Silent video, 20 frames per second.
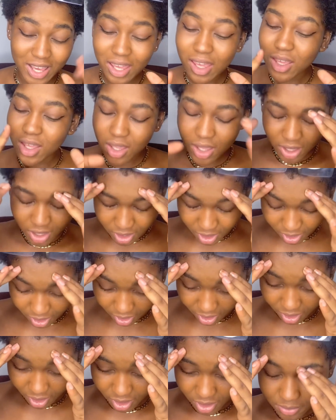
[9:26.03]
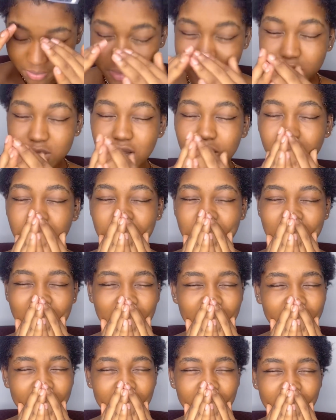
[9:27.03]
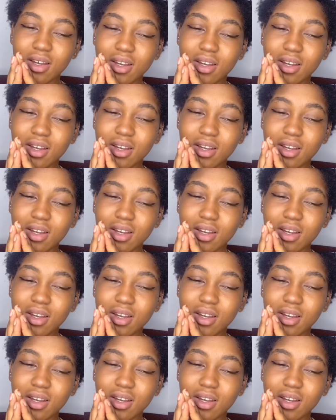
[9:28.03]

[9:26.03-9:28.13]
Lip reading: hey, guy,